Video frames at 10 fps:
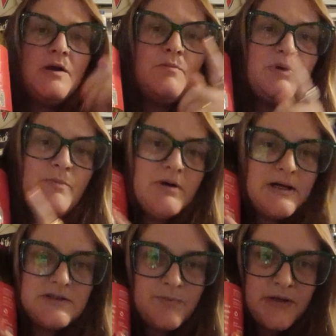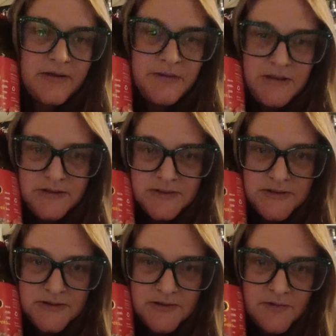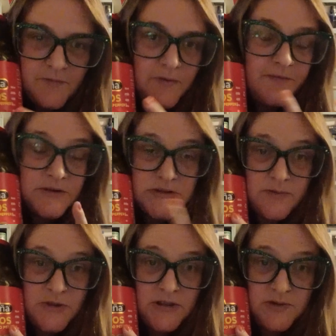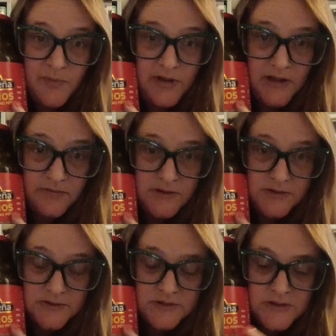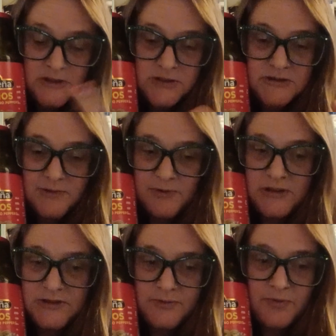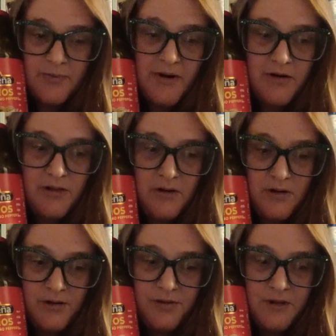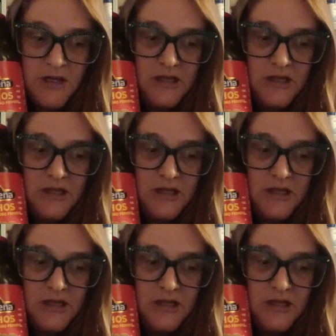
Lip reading: people had to pick these. Well, first someone had to plant these, someone had to prepare the earth,